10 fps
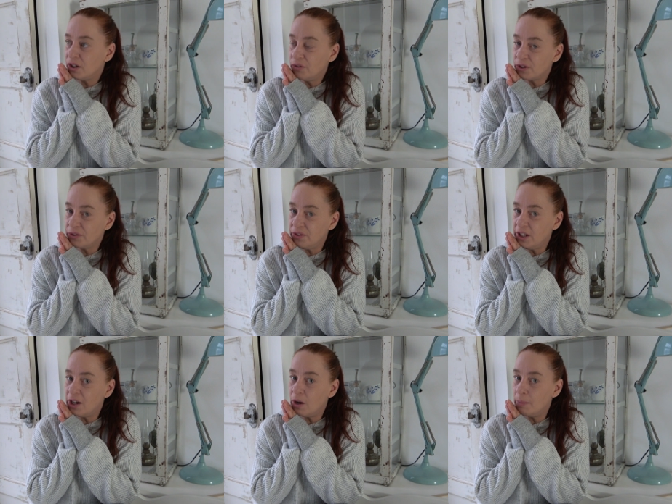So for the
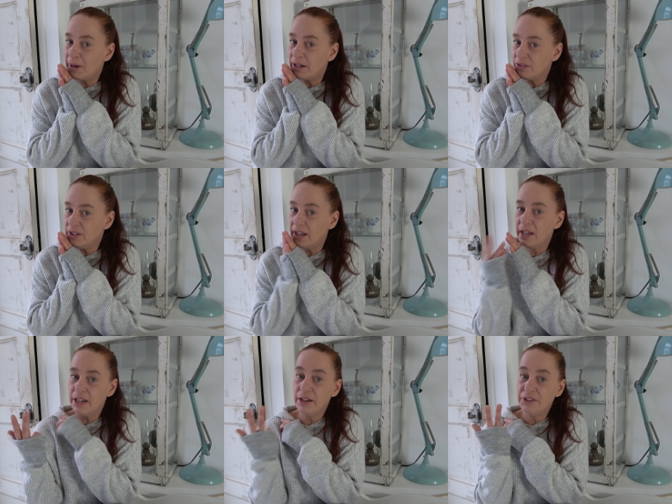video about
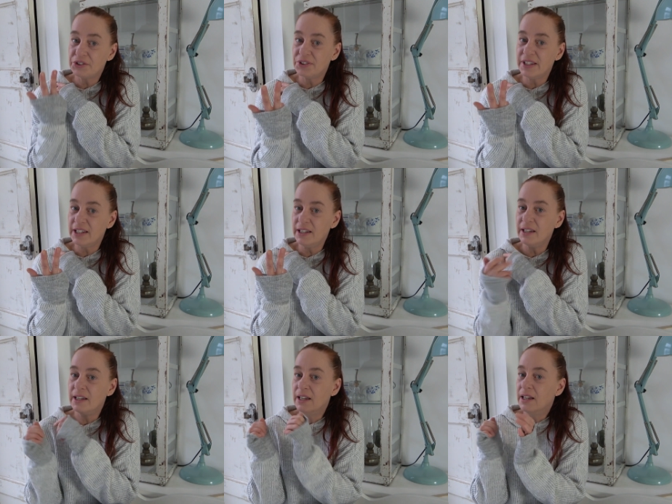day
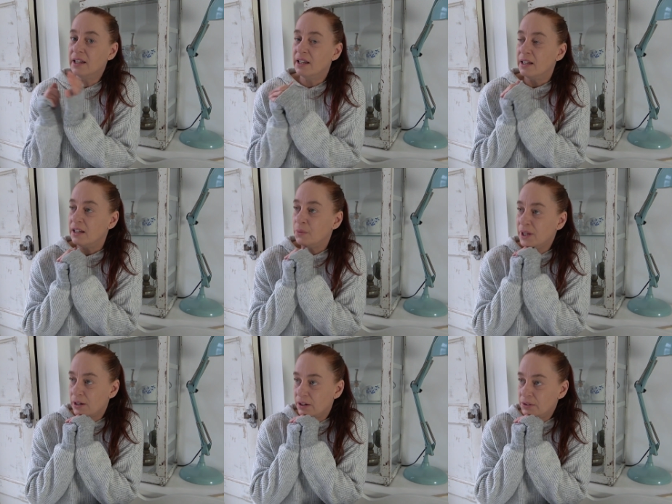three,
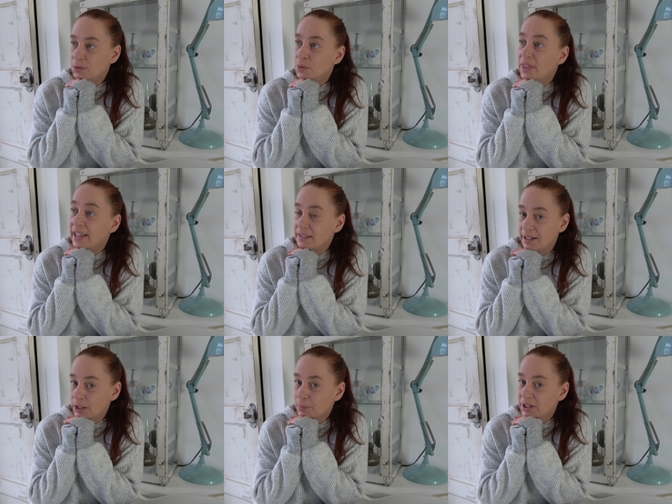we are going to do things a
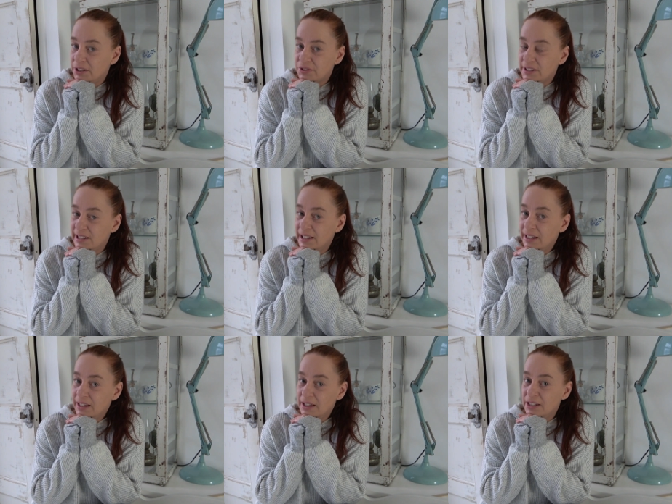little bit
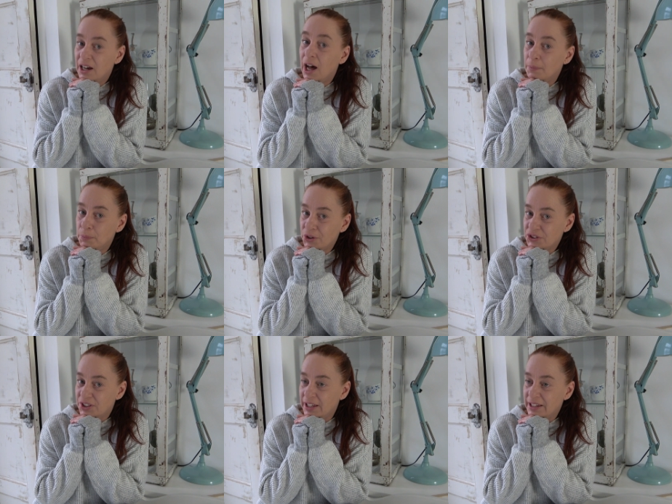differently. The
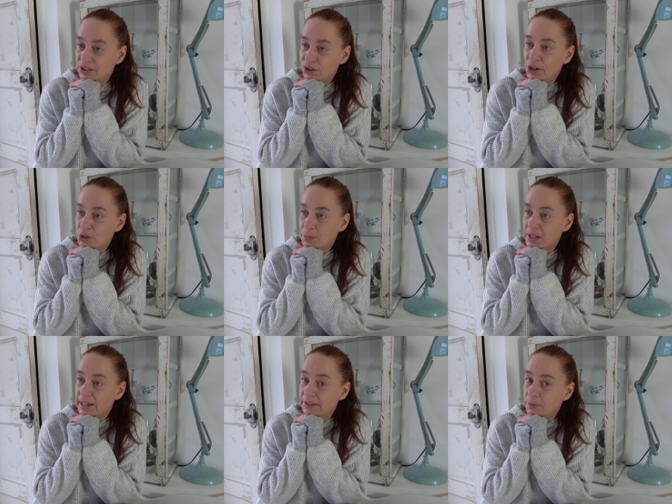unboxing is going to
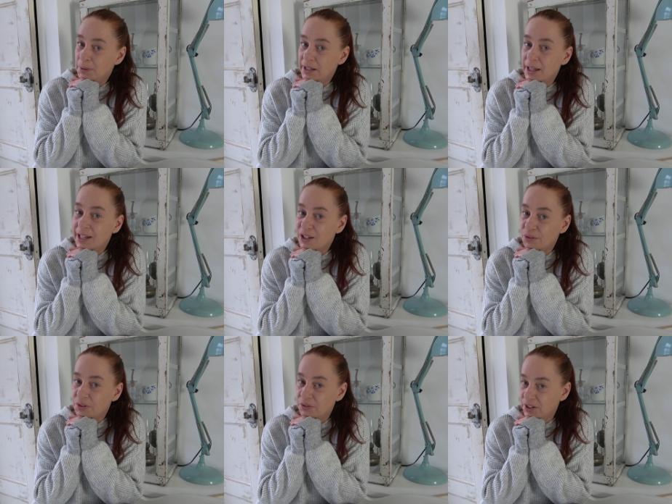be at the beginning
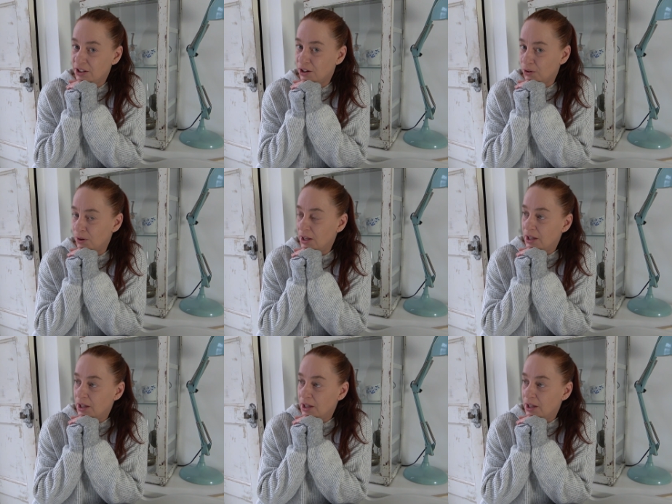of the video